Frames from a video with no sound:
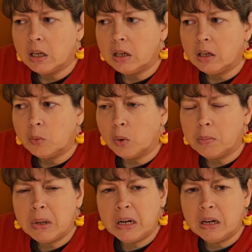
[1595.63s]
and
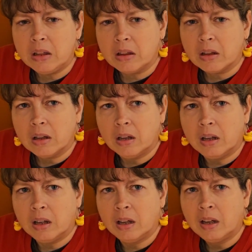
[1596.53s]
one minute... And possibly Ethan,
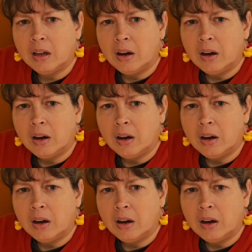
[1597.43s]
never will.